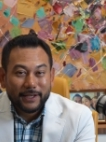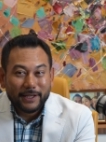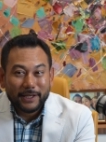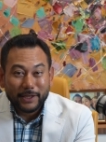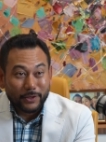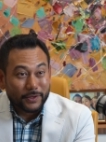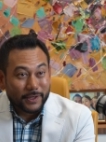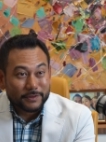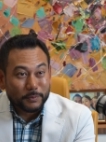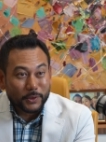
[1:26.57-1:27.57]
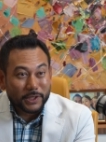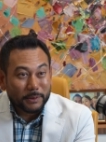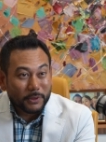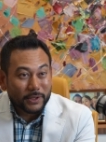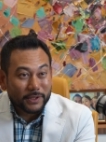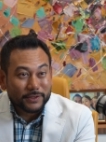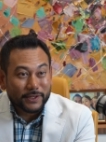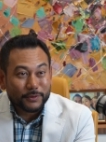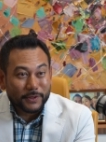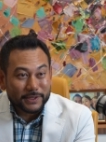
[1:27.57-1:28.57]
A lot has spoken about
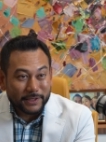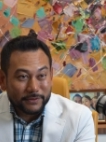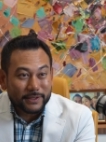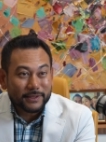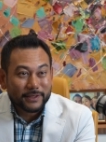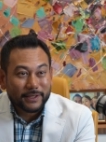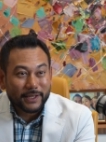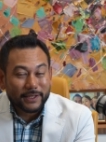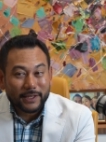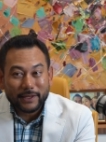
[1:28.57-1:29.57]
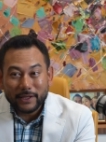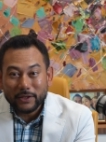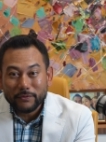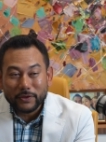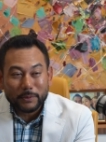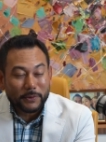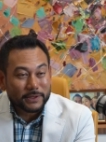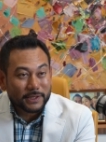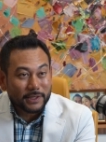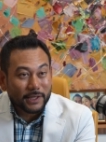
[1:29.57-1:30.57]
Hijrah27, and thank you for the
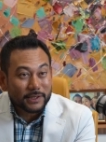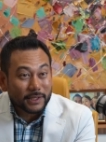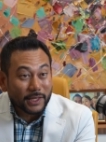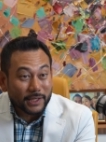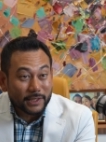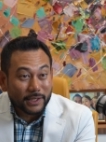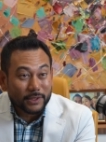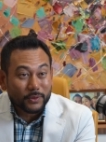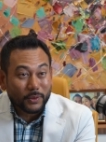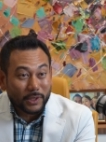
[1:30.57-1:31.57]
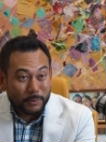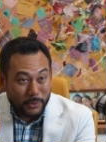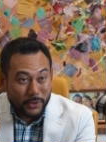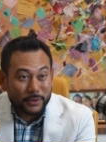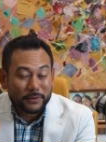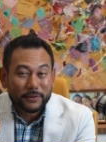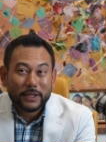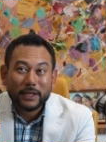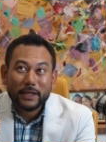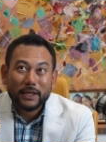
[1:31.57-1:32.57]
presentation the other day to all our board.
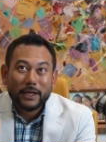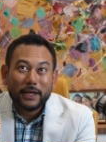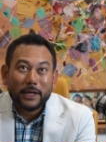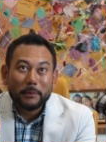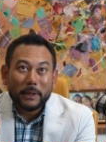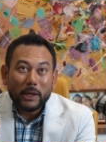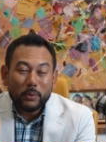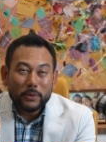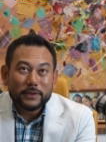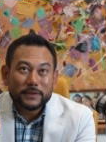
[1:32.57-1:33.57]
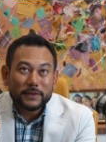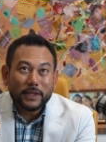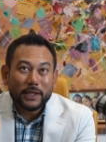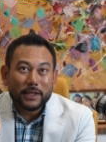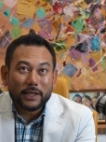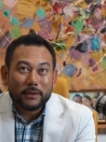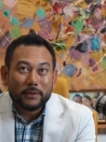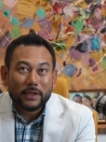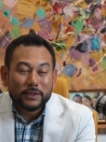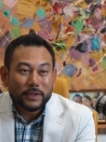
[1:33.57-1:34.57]
I would say that
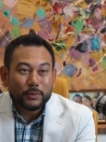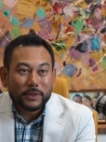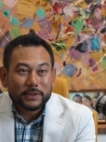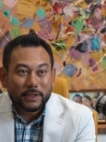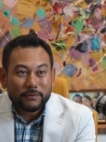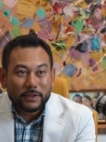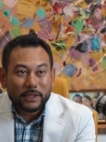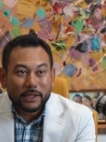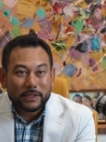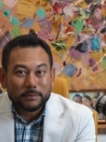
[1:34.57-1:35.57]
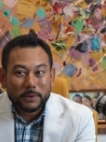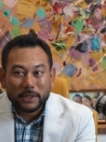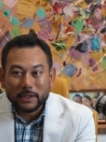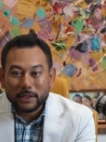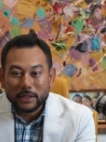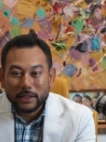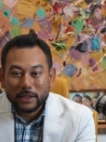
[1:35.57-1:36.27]
Hijrah27 has been